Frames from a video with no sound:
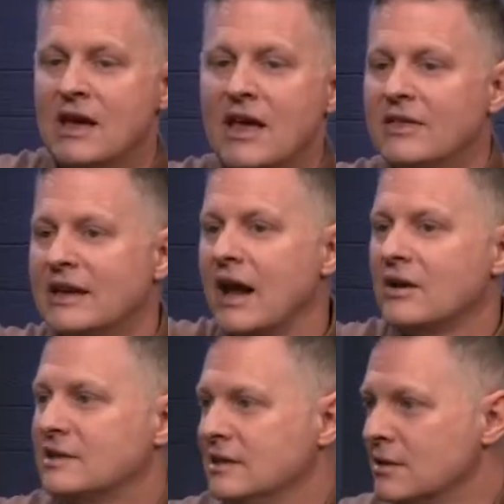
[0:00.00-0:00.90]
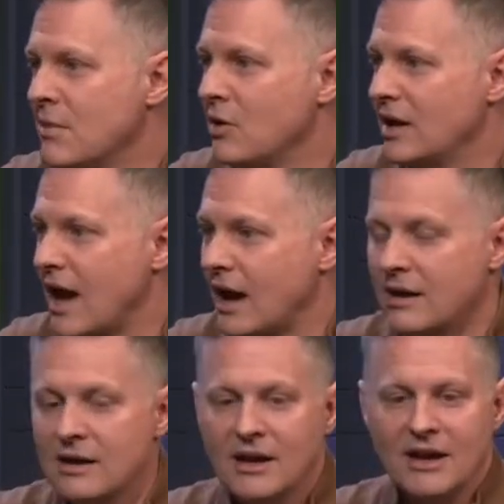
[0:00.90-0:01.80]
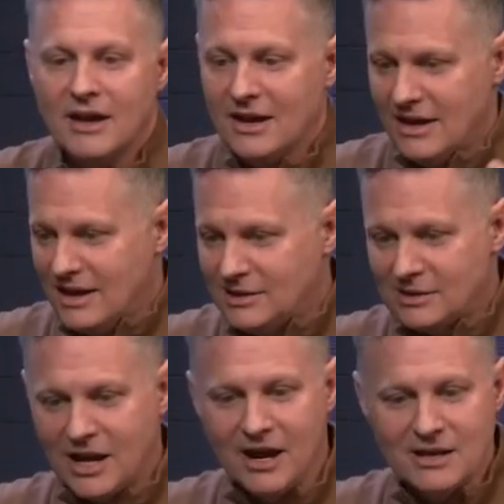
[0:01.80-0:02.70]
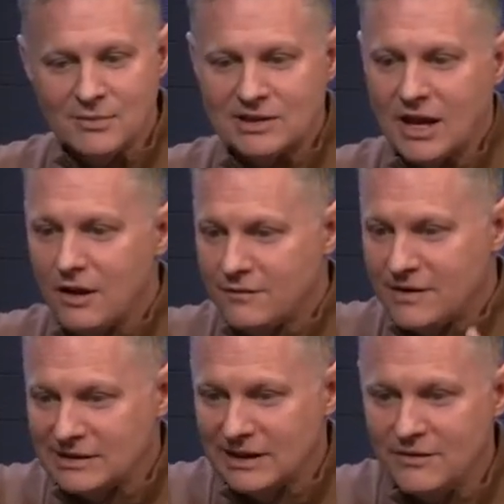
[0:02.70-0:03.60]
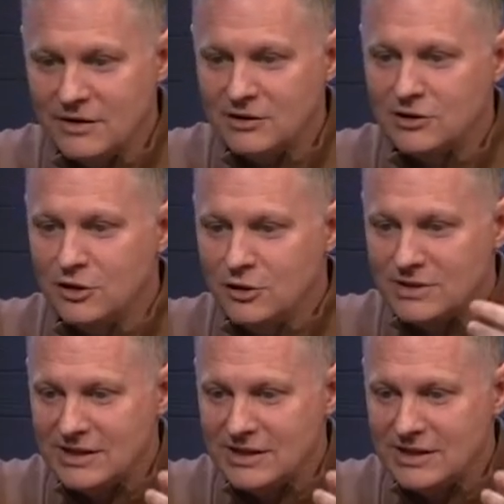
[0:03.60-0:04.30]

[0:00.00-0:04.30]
Yes. The Gerasene demoniac. He's cutting himself. He's living in the tombs.